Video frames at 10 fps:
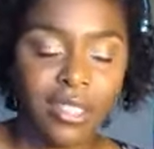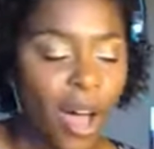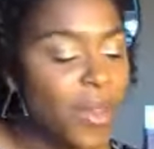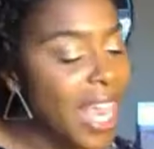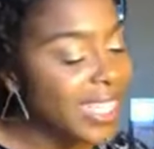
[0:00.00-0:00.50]

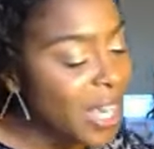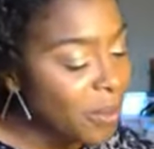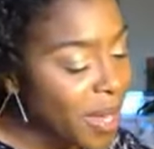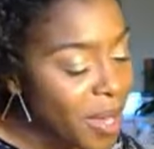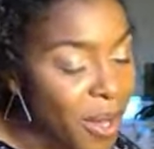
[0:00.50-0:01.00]
Oh, yes, he
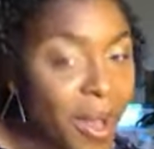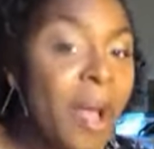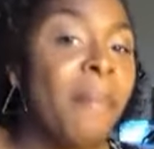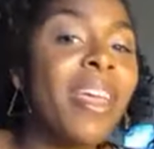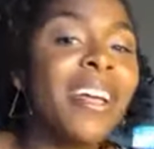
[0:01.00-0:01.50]
will.
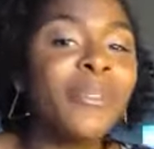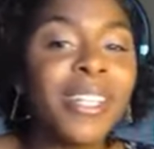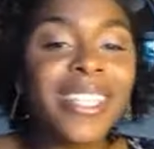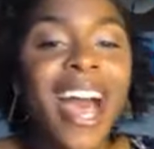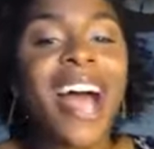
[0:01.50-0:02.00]
Because
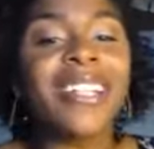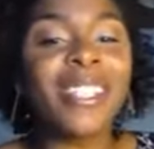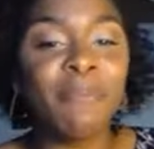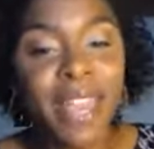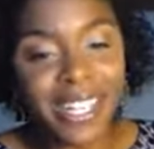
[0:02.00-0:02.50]
once God
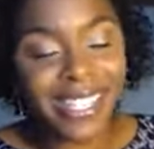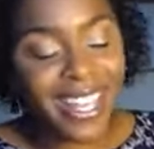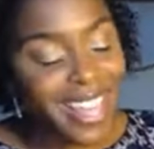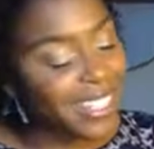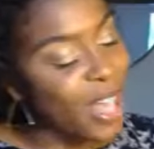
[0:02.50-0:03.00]
speaks it,
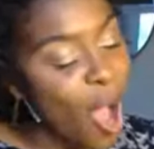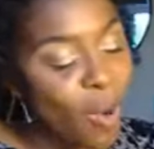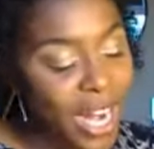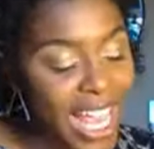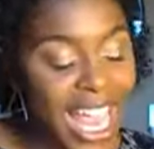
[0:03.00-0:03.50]
that's
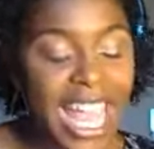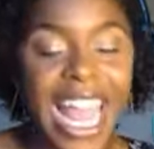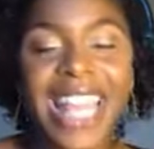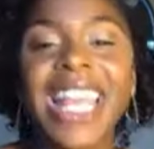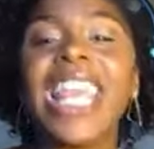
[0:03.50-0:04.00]
already it.
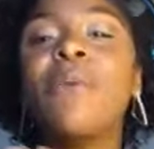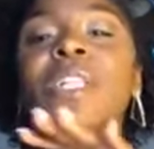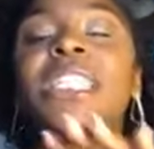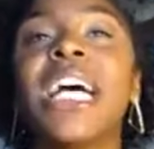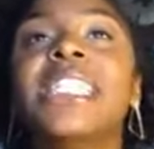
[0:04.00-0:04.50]
And then he
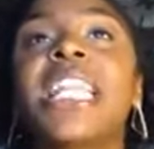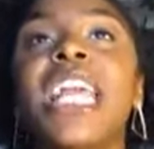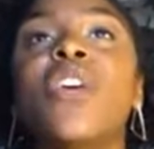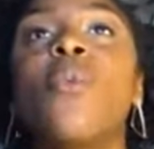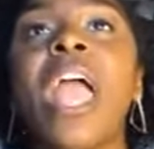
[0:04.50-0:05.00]
does it
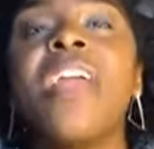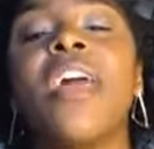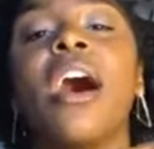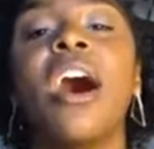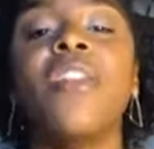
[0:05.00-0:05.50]
in a way
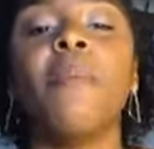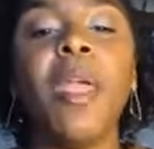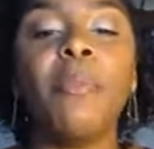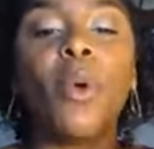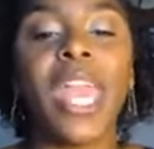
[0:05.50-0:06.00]
that other
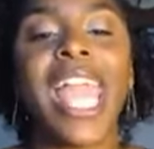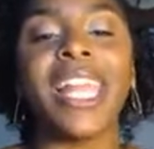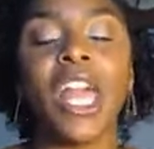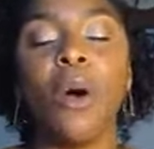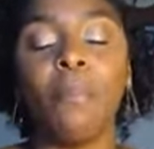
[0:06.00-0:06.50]
people can't
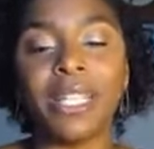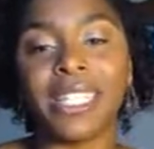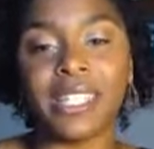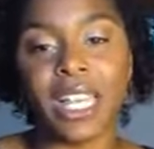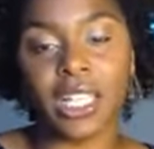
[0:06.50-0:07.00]
help but to
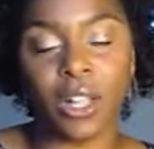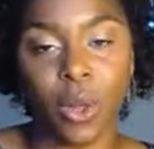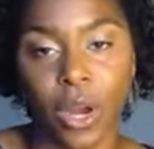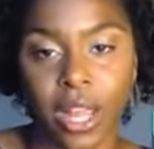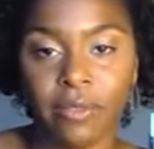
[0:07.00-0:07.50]
see his
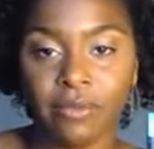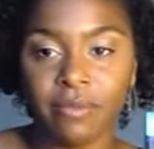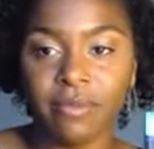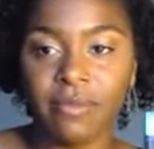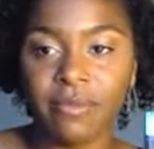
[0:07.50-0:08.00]
glory.
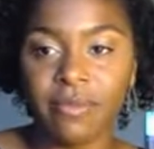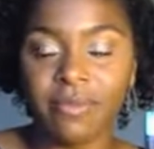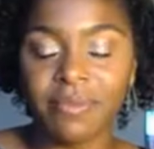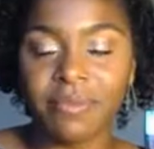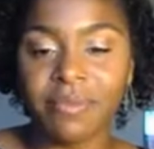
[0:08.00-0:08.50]

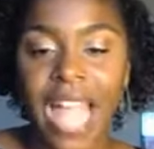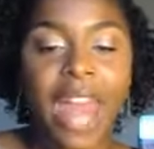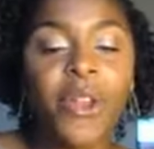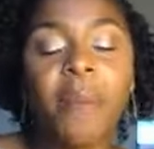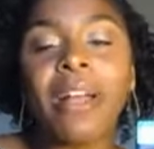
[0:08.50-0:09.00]
I
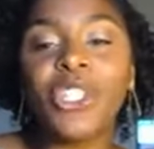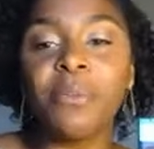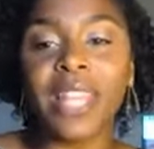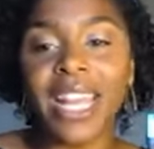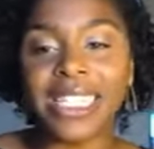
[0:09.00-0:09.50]
don't know about you,
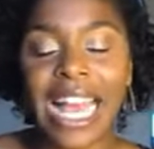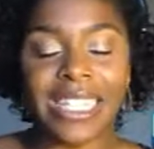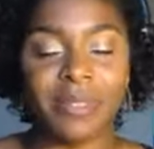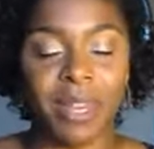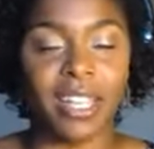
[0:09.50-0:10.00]
but that
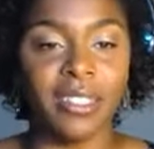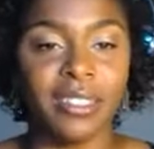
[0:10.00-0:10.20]
excites me.